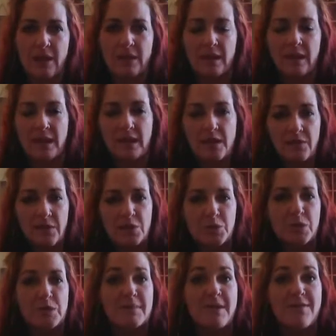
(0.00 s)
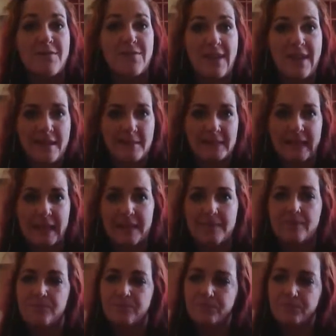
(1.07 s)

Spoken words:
the individuals, my family,